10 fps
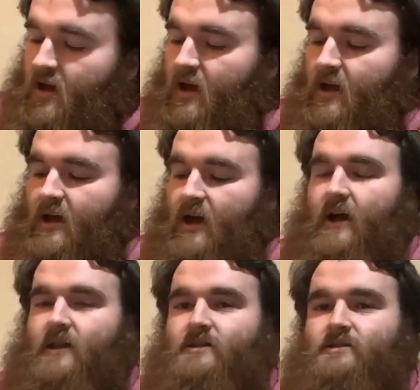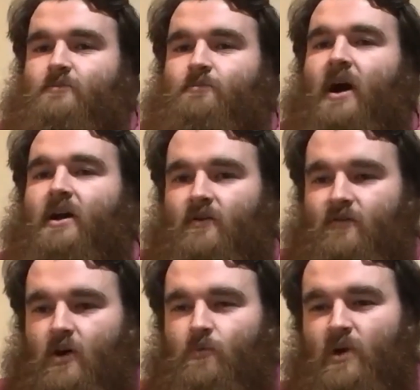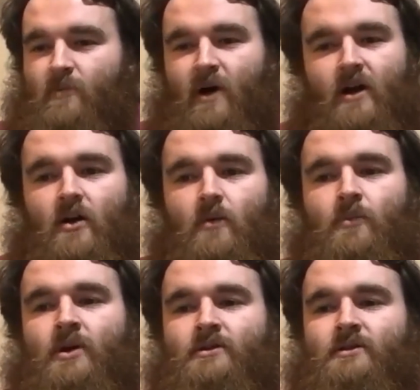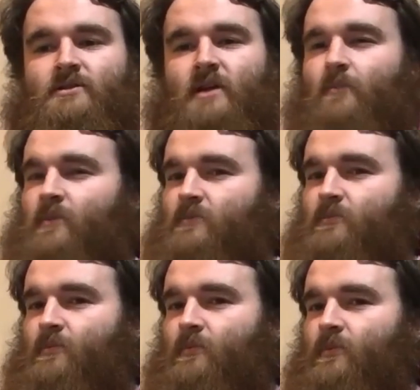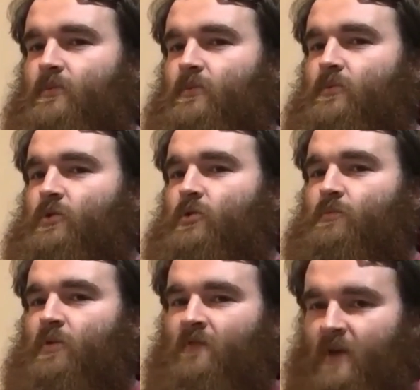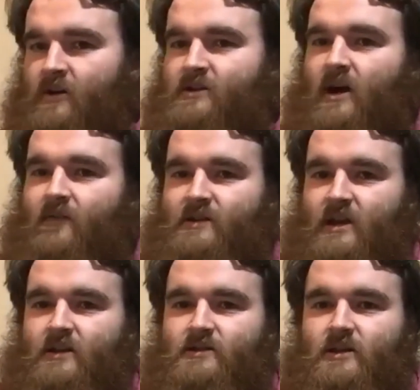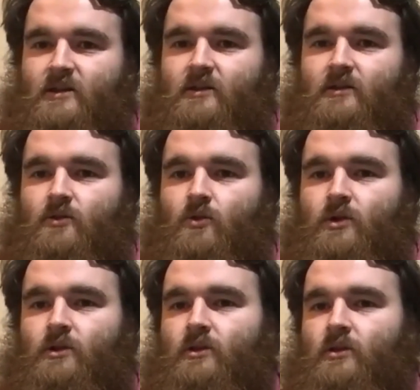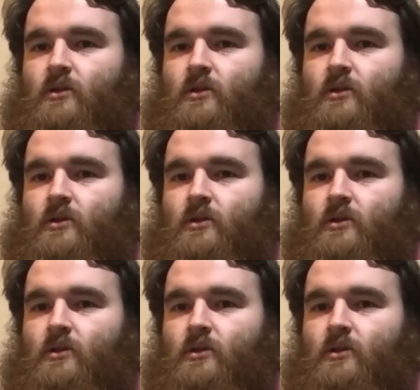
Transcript: and buying a farm be a backup. Does that mean you would prefer to have a tenancy than owning?